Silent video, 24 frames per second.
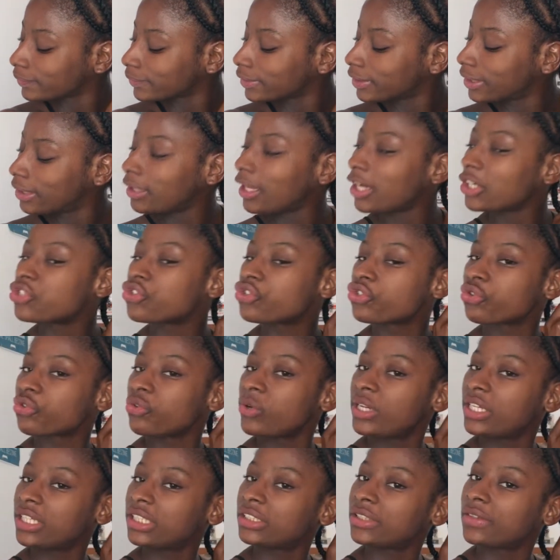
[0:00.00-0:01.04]
The
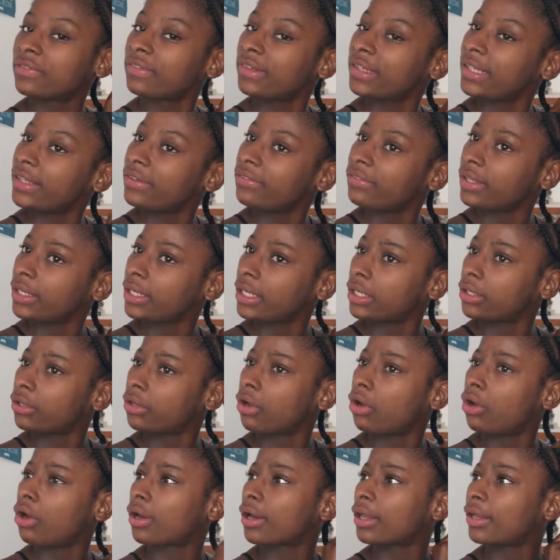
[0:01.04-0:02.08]
luxuries of living in a
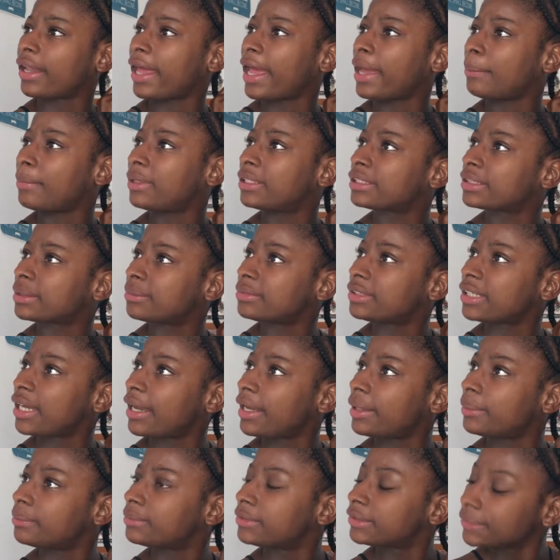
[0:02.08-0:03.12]
hot climate
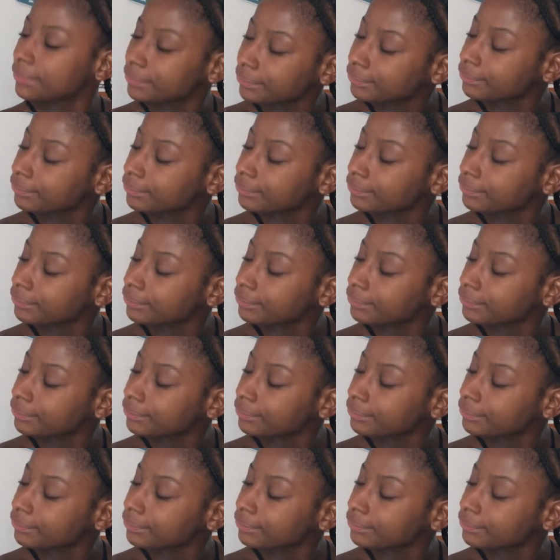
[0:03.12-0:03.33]
sometimes,